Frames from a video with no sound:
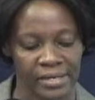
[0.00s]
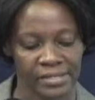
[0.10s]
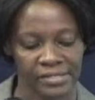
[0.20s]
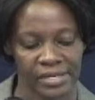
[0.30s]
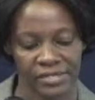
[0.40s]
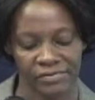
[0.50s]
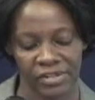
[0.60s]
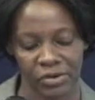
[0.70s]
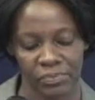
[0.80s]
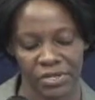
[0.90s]
is the
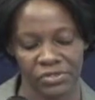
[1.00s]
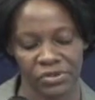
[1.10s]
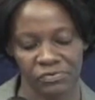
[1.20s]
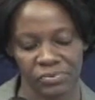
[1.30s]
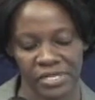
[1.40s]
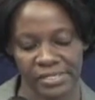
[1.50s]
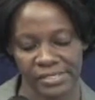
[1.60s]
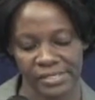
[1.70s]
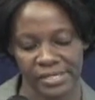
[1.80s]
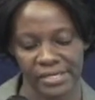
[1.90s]
development of
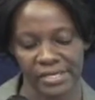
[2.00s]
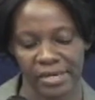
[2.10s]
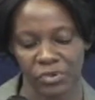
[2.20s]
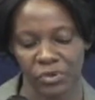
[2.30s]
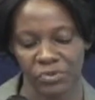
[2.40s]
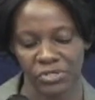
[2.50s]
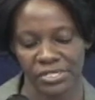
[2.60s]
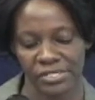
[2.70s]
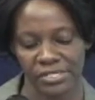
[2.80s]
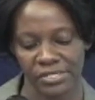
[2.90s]
mixed income
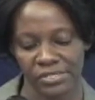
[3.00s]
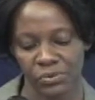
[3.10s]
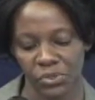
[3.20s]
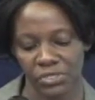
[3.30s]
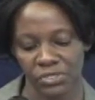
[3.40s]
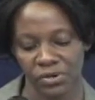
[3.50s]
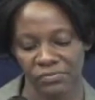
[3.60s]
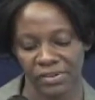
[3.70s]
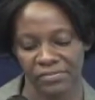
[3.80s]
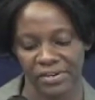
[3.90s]
communities which
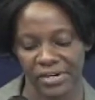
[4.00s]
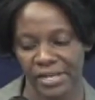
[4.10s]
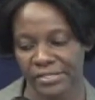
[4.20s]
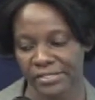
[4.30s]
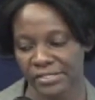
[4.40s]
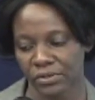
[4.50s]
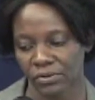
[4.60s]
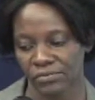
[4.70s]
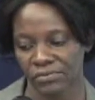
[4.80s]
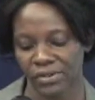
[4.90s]
offer a variety
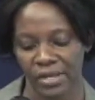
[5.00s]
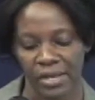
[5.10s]
of